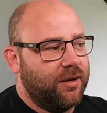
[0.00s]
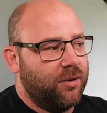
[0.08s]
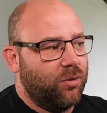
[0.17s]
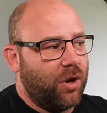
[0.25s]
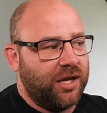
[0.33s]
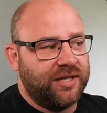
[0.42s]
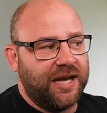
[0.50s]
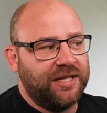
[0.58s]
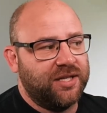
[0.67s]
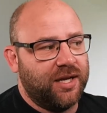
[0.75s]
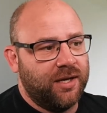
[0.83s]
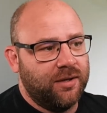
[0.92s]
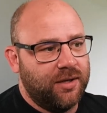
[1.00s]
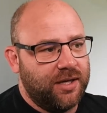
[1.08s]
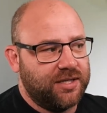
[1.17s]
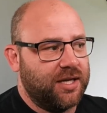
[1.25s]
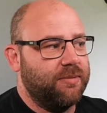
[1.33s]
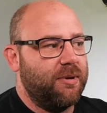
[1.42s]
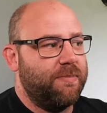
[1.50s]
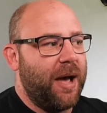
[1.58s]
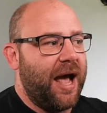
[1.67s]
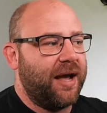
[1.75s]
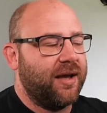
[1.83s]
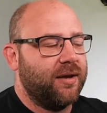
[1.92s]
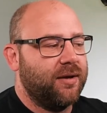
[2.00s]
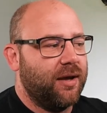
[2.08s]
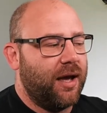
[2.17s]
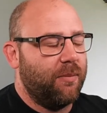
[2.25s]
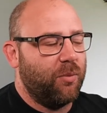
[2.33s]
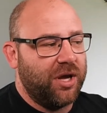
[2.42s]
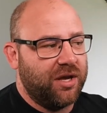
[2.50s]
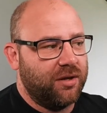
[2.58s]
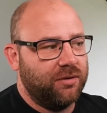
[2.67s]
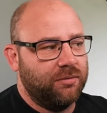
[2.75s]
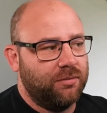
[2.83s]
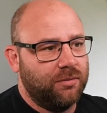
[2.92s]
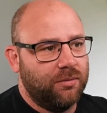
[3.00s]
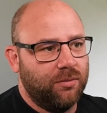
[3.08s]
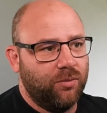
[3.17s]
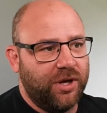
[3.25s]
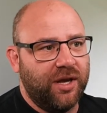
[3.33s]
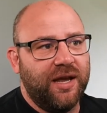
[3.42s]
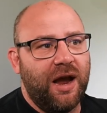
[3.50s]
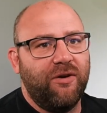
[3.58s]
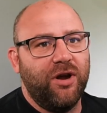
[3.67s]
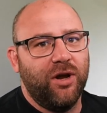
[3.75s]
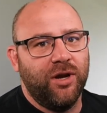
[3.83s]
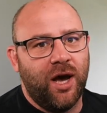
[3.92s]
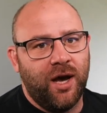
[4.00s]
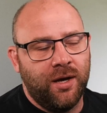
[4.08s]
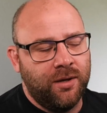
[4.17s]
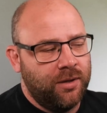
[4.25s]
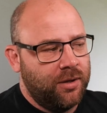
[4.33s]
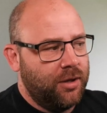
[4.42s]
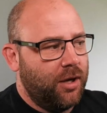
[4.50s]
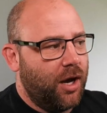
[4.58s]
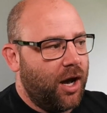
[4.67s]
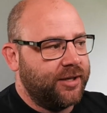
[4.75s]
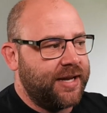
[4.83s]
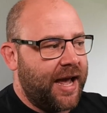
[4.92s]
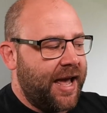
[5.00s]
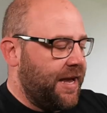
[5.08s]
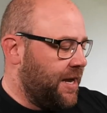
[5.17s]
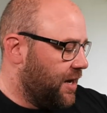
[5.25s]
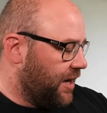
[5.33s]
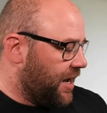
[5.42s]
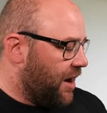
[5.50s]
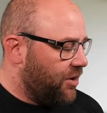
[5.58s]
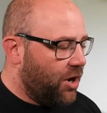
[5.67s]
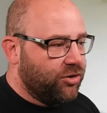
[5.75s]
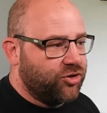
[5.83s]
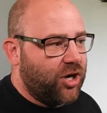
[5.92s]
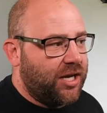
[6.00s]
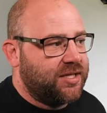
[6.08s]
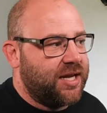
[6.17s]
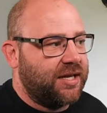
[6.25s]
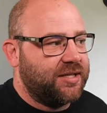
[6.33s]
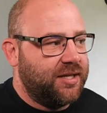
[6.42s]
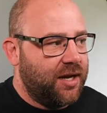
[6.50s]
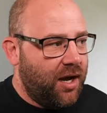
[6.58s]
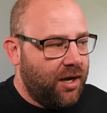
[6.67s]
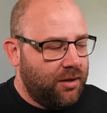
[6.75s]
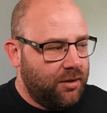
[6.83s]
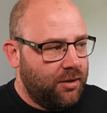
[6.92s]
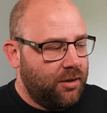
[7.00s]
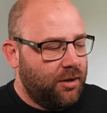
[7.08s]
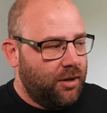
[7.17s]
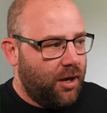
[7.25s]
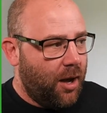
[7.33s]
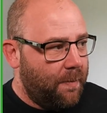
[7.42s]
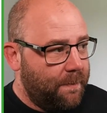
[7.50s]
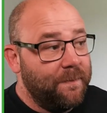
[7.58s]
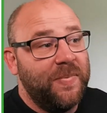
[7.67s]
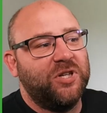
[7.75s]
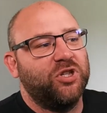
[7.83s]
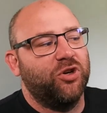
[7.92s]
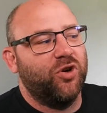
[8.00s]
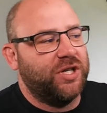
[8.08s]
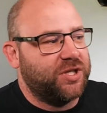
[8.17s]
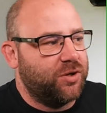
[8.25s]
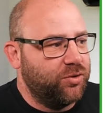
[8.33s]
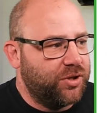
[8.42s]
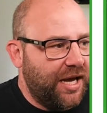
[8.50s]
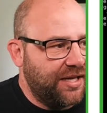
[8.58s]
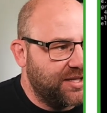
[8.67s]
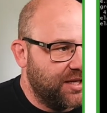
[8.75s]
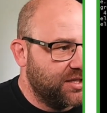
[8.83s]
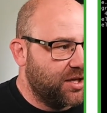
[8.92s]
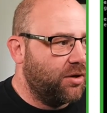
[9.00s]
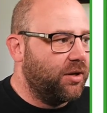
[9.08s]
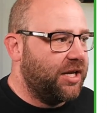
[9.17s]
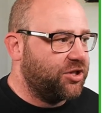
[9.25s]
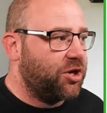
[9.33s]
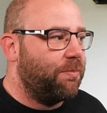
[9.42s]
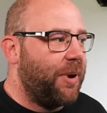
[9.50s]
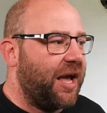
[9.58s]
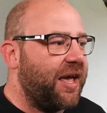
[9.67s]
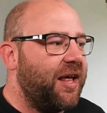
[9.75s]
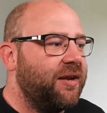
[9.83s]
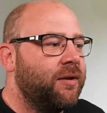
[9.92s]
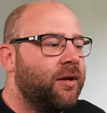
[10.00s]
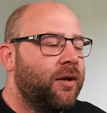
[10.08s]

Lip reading: our data is going to be back, and we can carry on our day and carry on transacting our mission critical data. So let's jump back in.